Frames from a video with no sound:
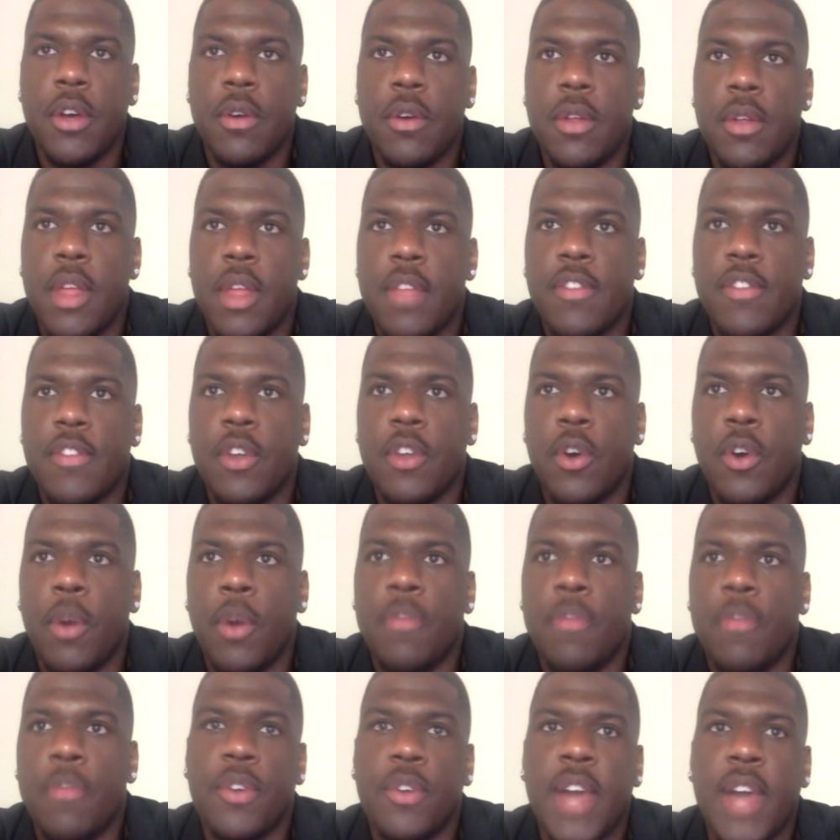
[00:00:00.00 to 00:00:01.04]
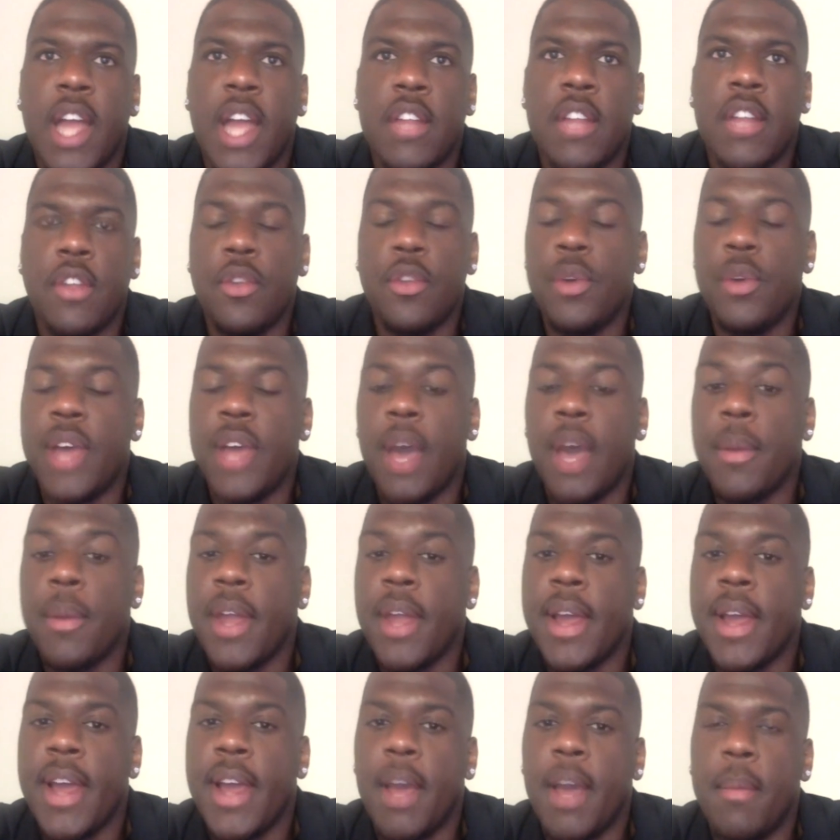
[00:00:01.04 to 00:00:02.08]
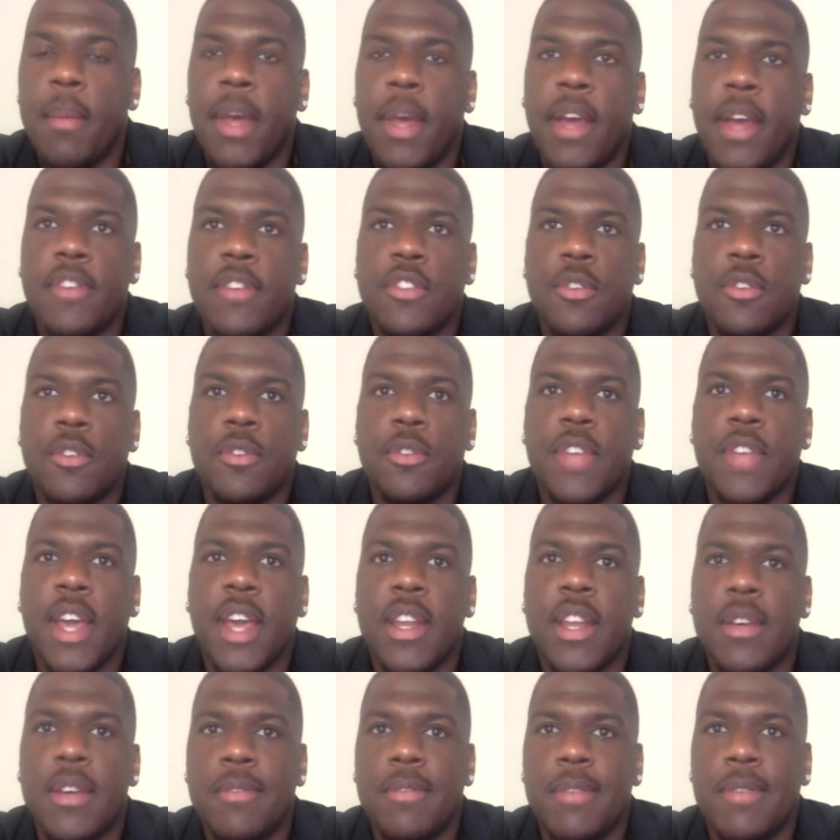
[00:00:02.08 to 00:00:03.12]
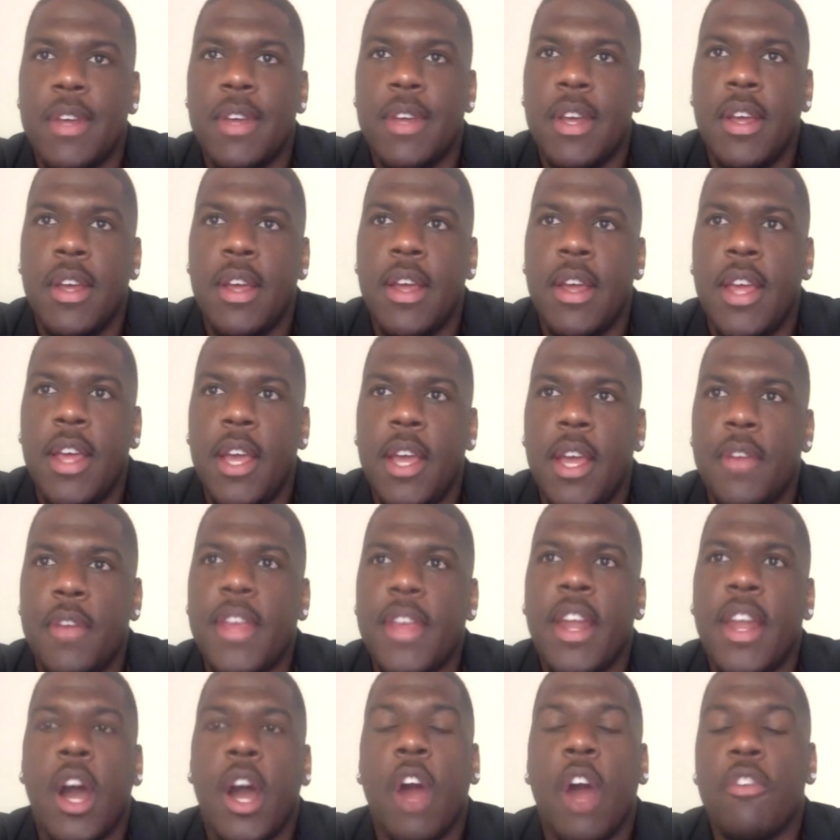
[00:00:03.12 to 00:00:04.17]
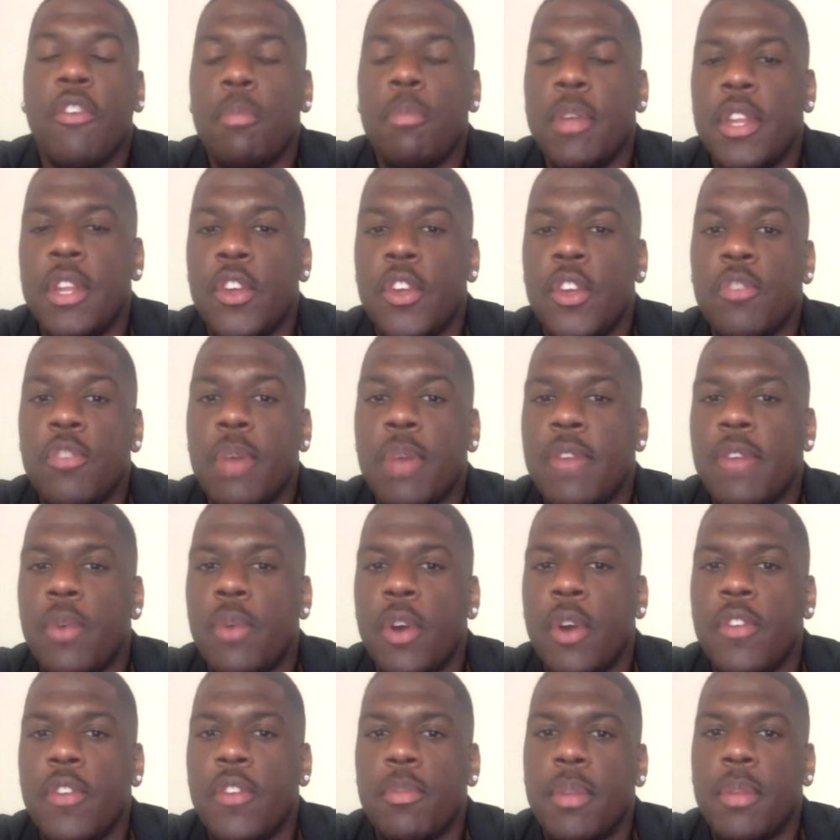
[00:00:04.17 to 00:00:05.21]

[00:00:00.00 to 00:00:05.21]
So I'm still kind of the new guy when I got back. So it's kind of hard for me to use my voice.